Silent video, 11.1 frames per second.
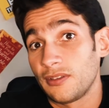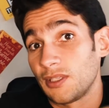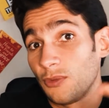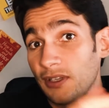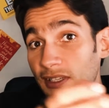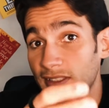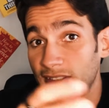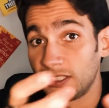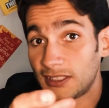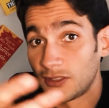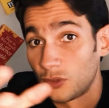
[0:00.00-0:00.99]
someone that is
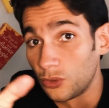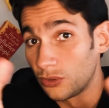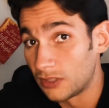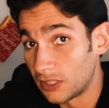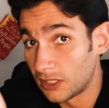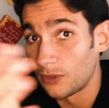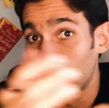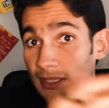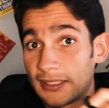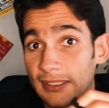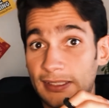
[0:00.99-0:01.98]
addicted to
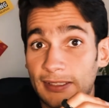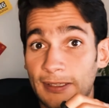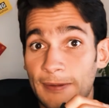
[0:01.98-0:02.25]
cigarettes,